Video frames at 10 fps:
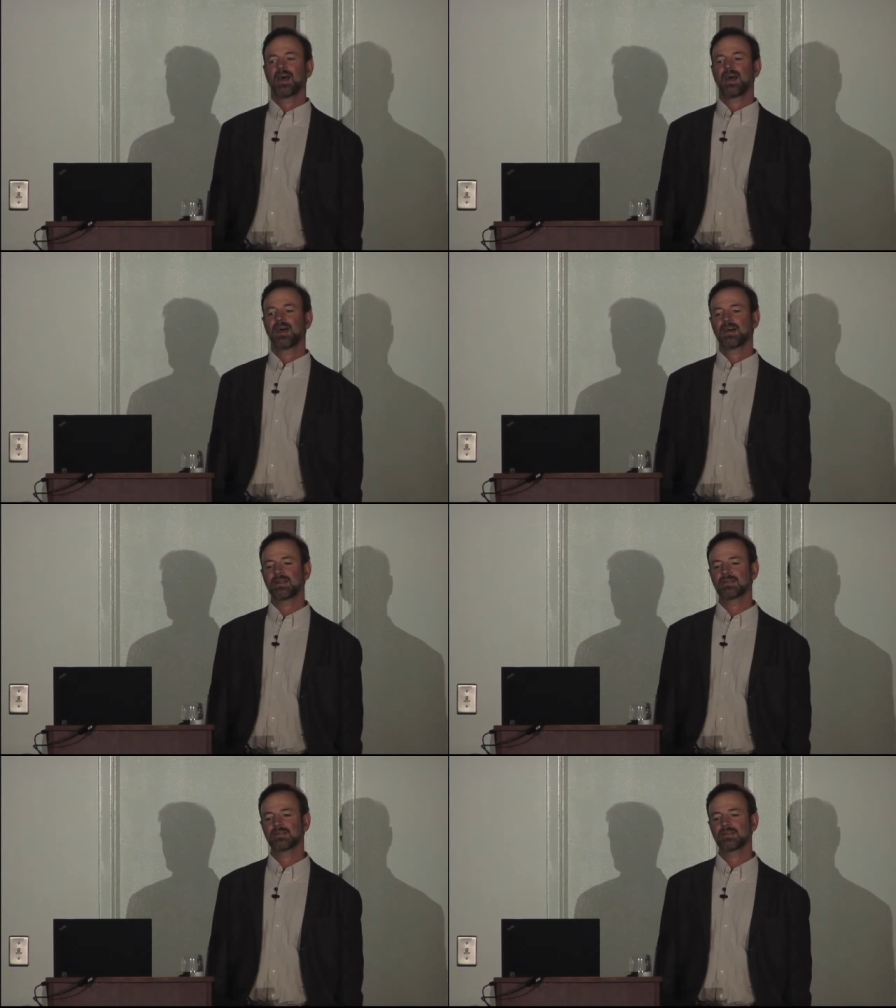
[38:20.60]

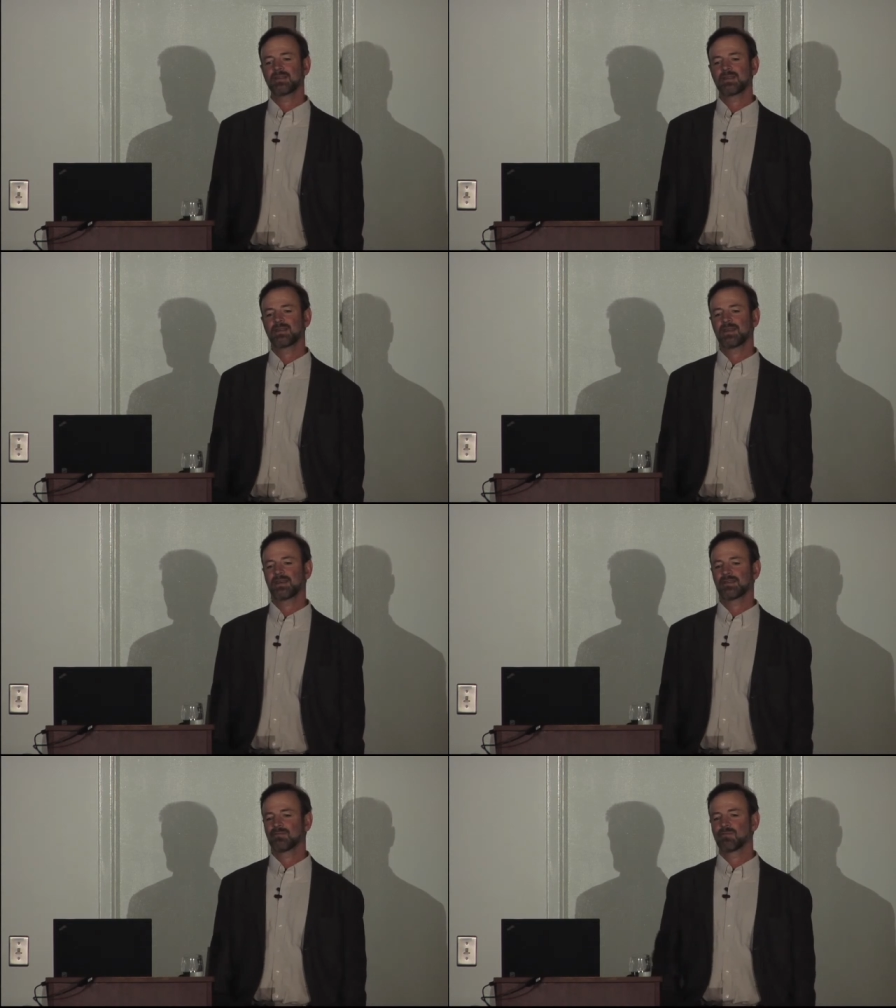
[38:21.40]
and
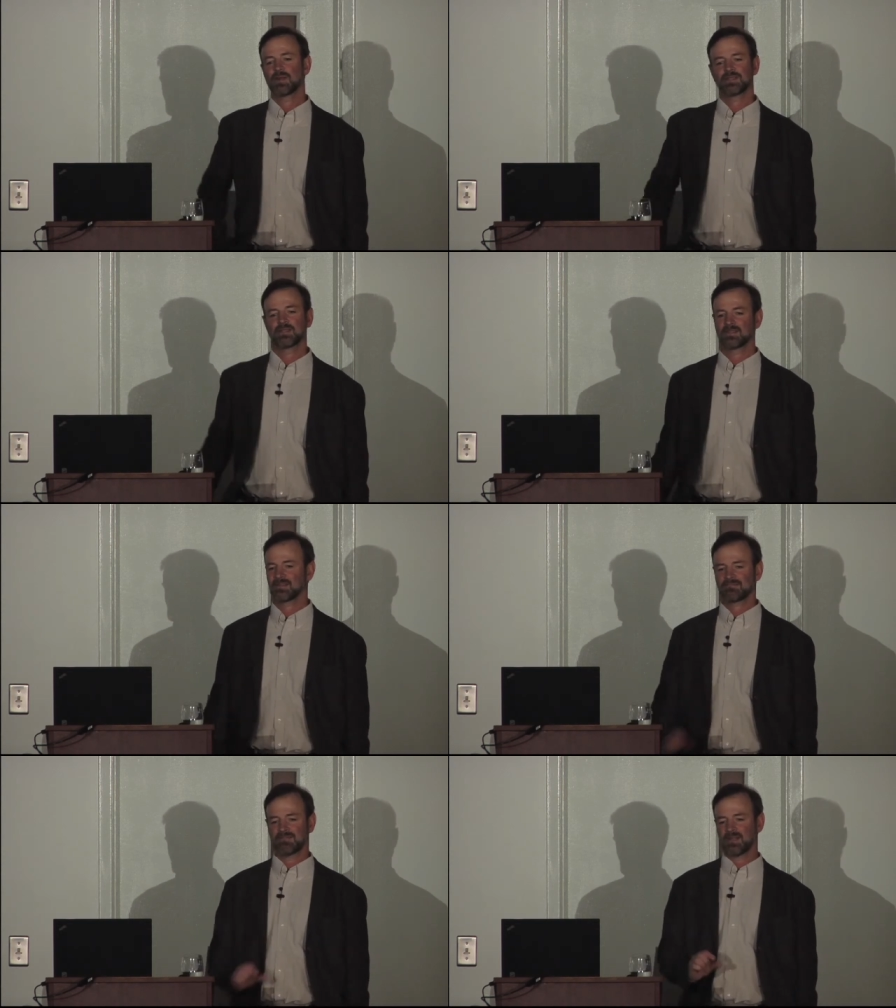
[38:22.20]
that wasn't
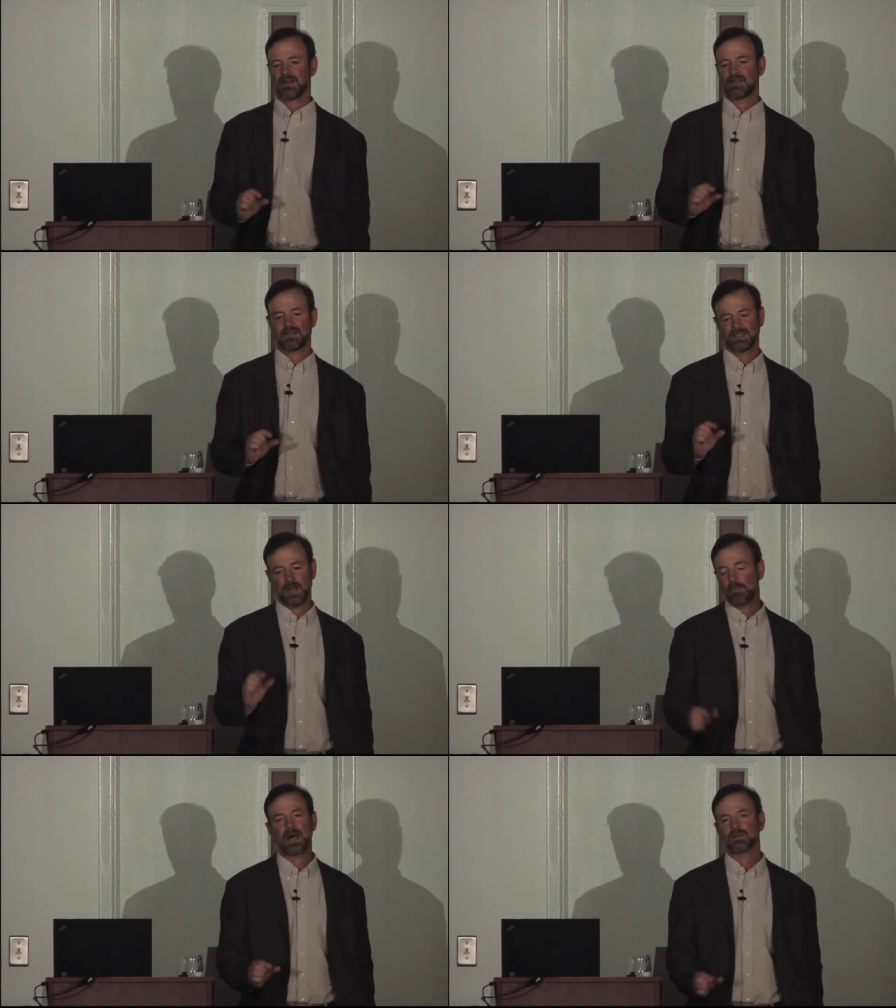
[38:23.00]
like
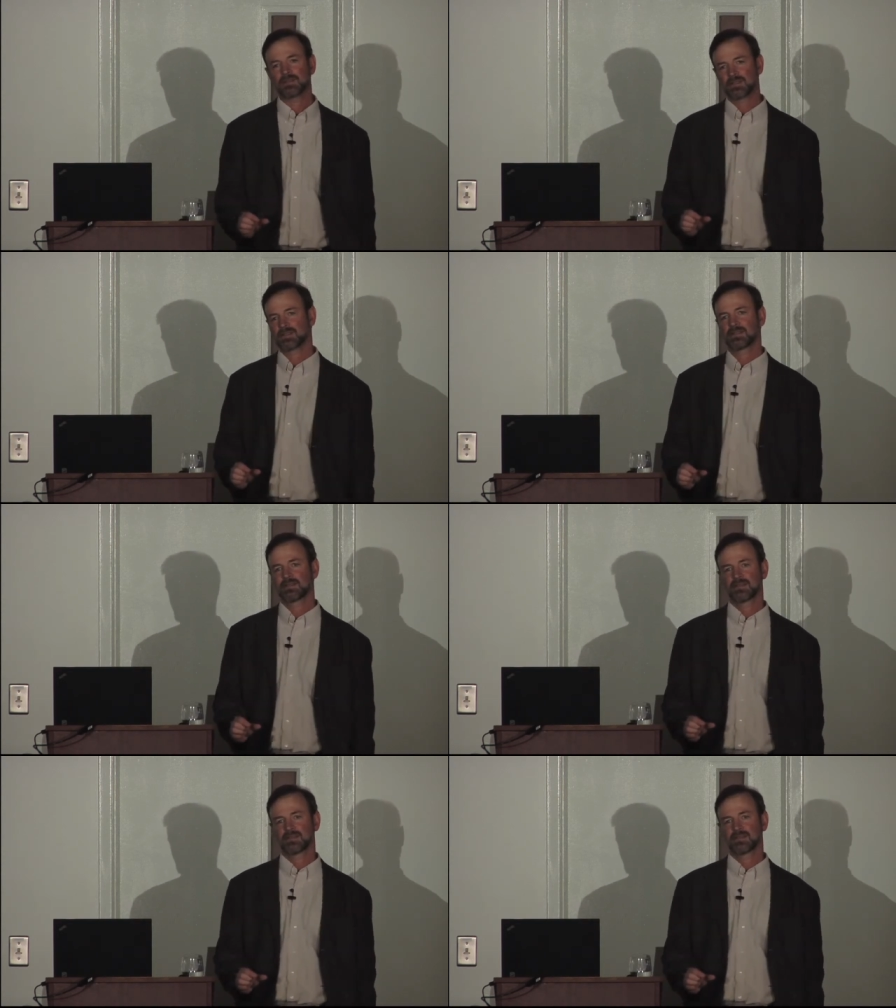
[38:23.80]
a mouse,